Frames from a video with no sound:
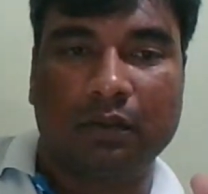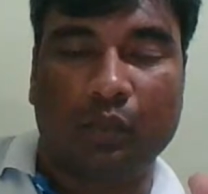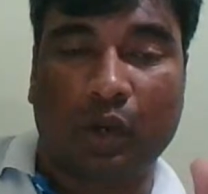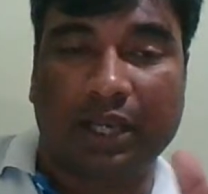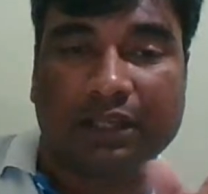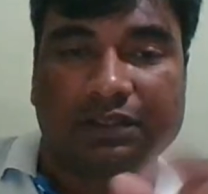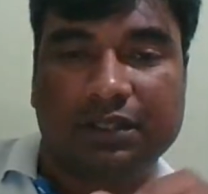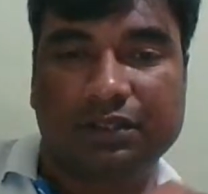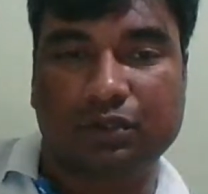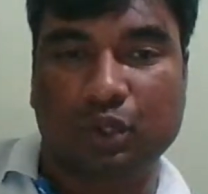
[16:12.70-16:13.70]
Why is
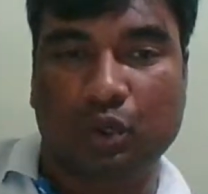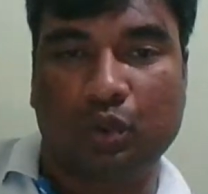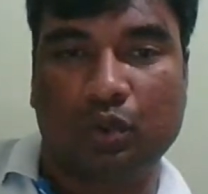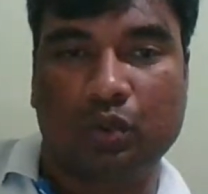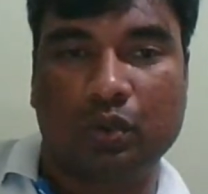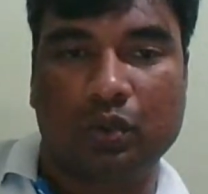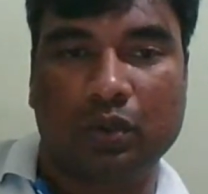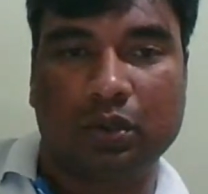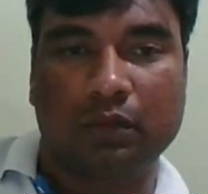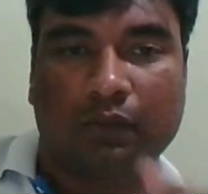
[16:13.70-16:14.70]
this so?
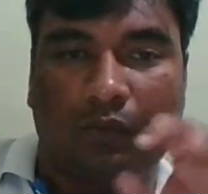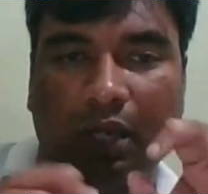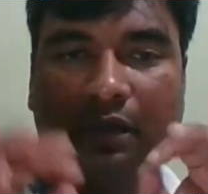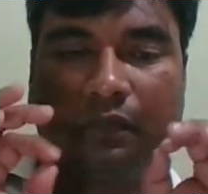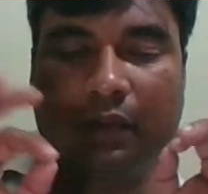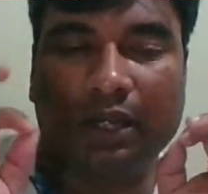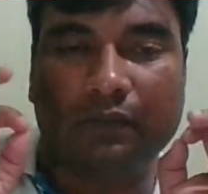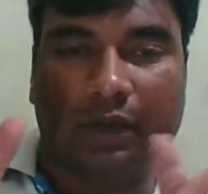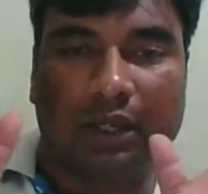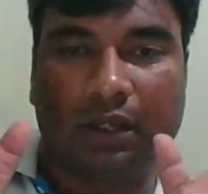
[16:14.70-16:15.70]
Why?
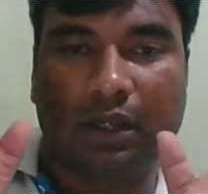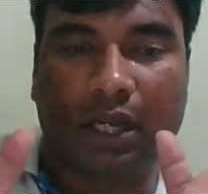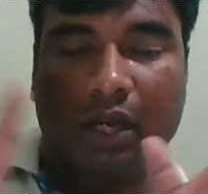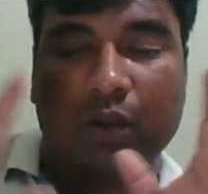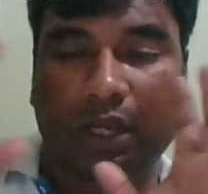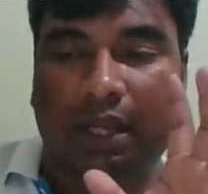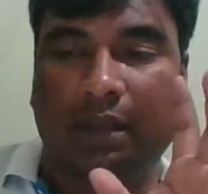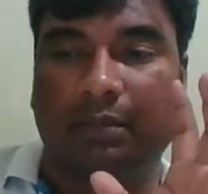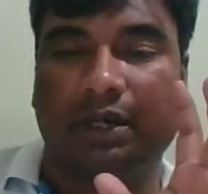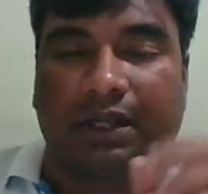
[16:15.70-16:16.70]
How can I
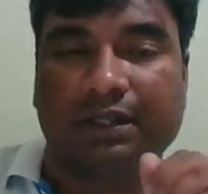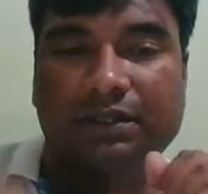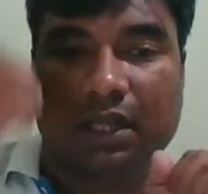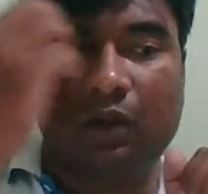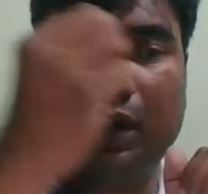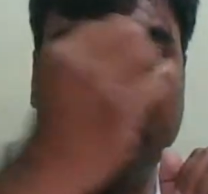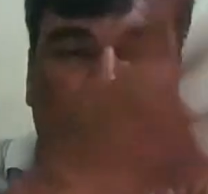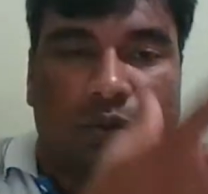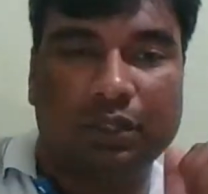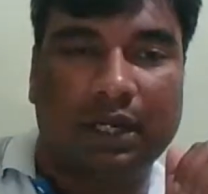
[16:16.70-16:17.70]
complete this? How can I
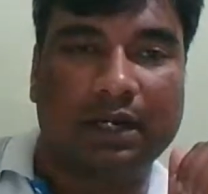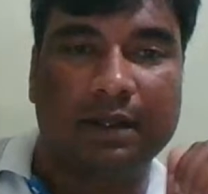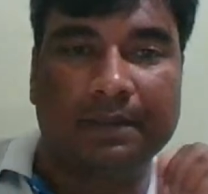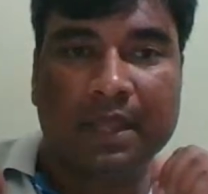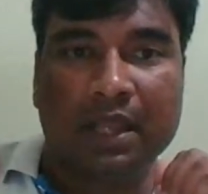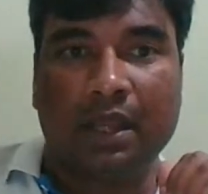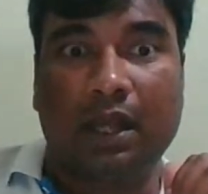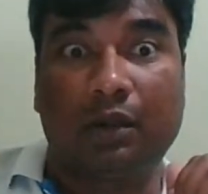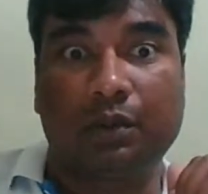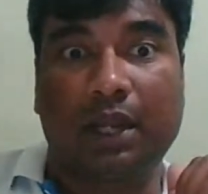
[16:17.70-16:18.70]
do that?
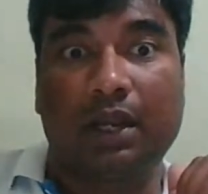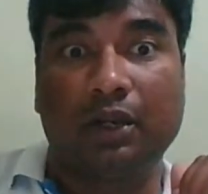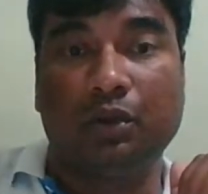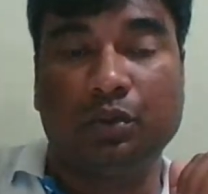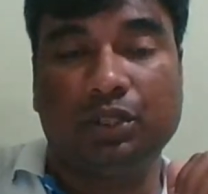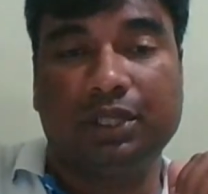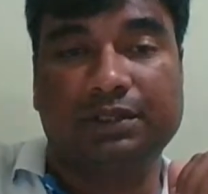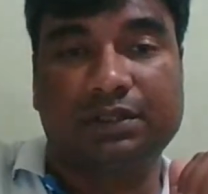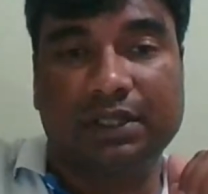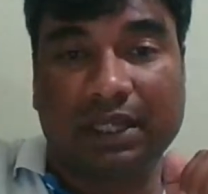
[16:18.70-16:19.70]
How can I do
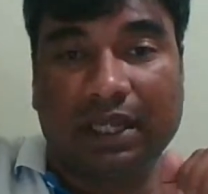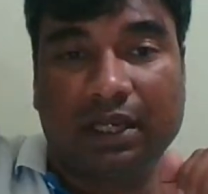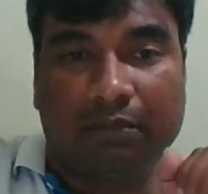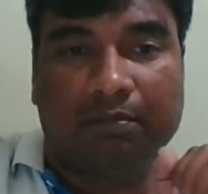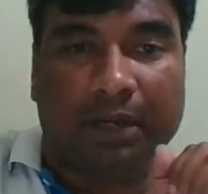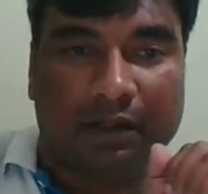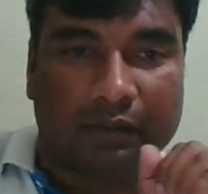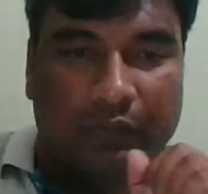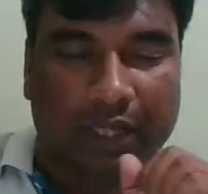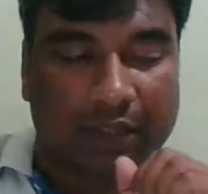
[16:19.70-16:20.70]
this in better
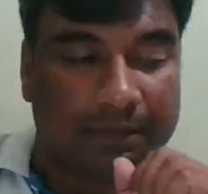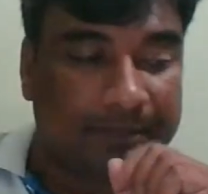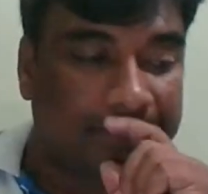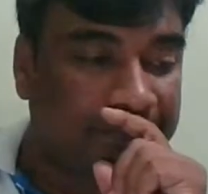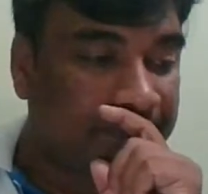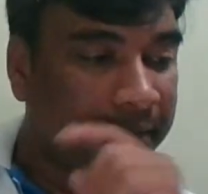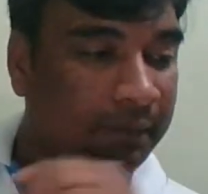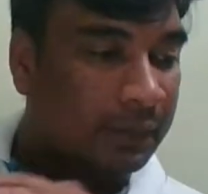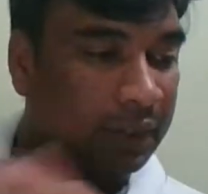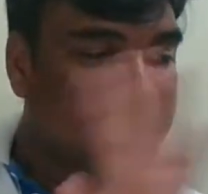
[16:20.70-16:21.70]
way?
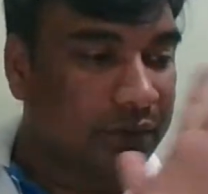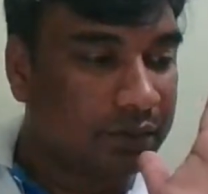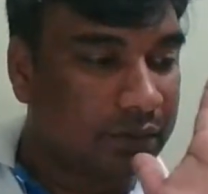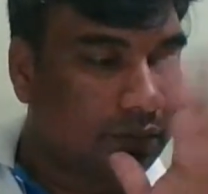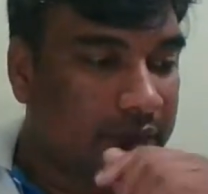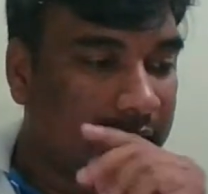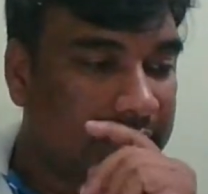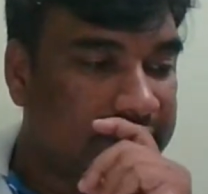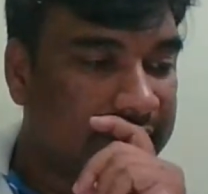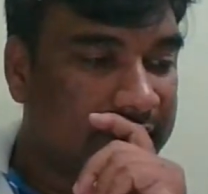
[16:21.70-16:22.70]
So
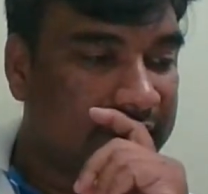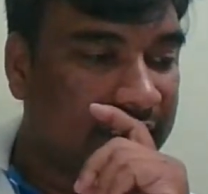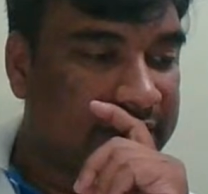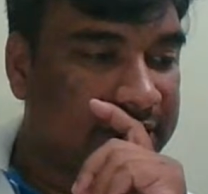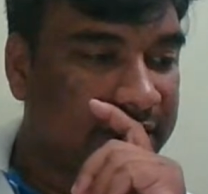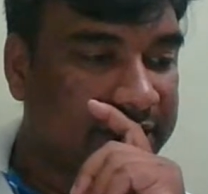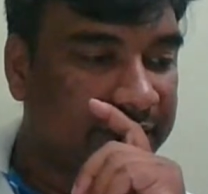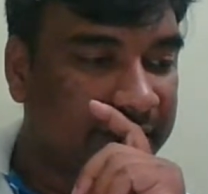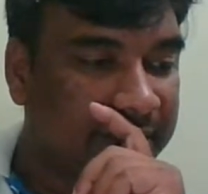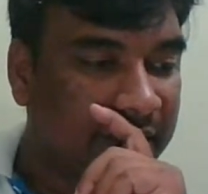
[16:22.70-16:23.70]
that's this
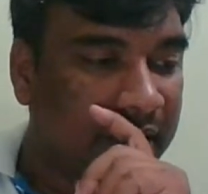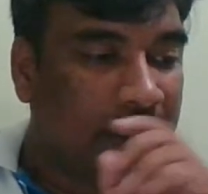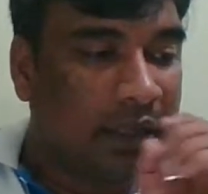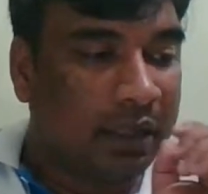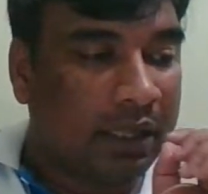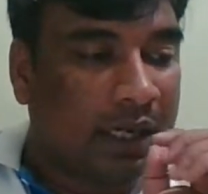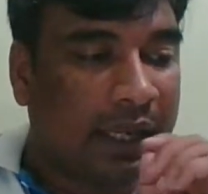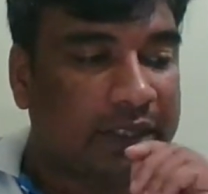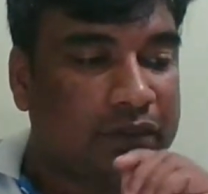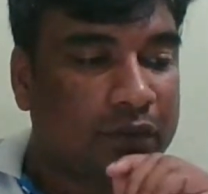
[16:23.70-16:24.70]
people
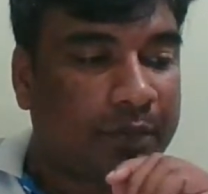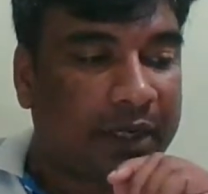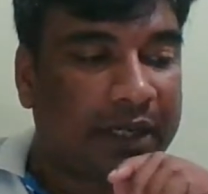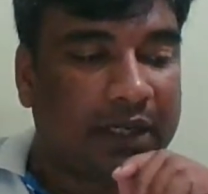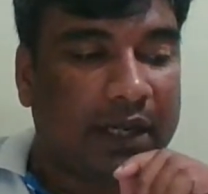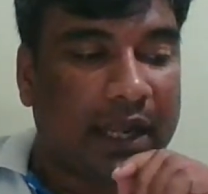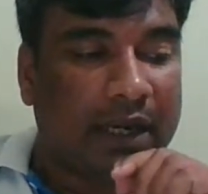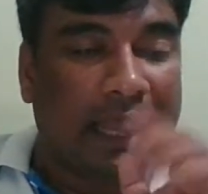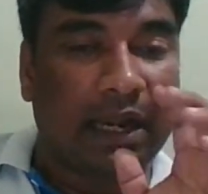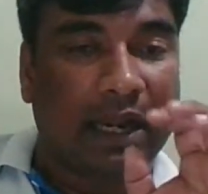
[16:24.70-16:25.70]
likes to predict
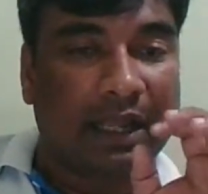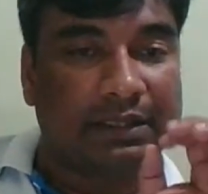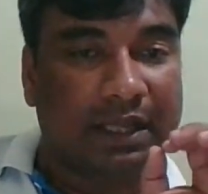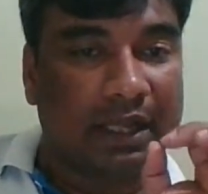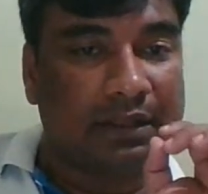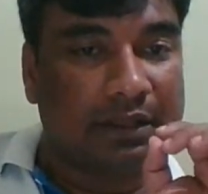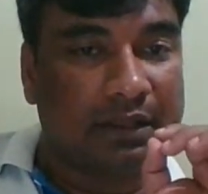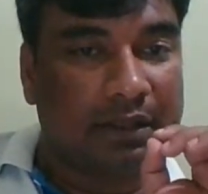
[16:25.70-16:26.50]
and analyze and